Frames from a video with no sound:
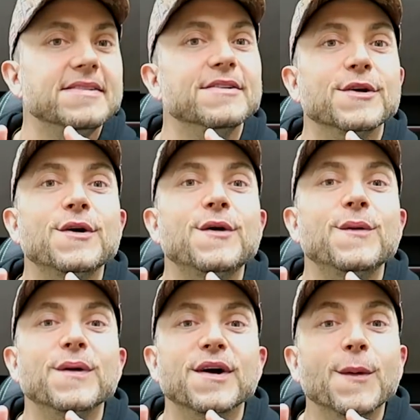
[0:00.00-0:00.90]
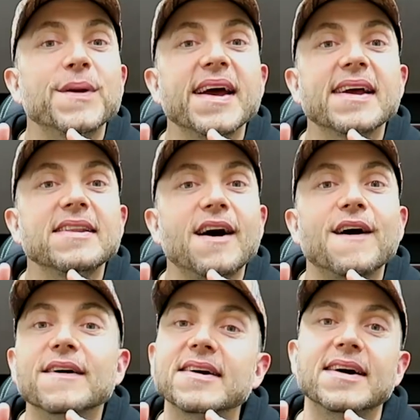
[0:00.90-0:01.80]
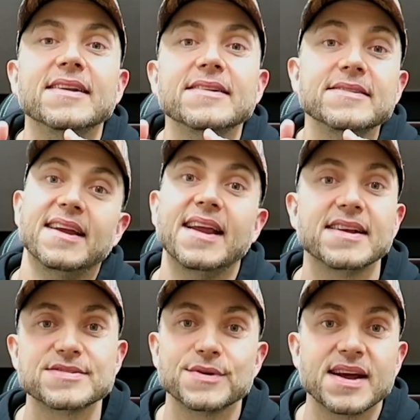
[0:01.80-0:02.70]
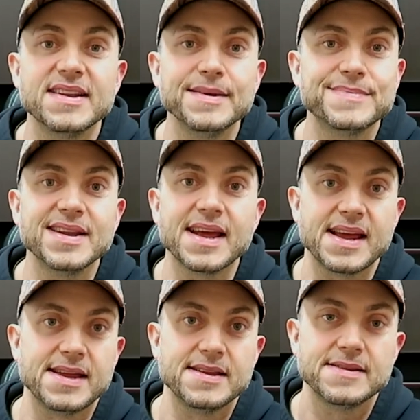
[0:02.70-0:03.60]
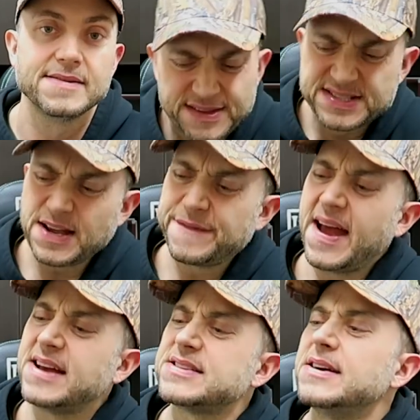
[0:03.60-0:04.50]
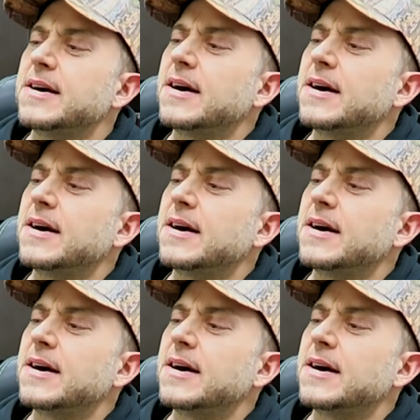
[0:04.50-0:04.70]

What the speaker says: good old Copenhagen long cut. And that's what I dipped today. This stuff has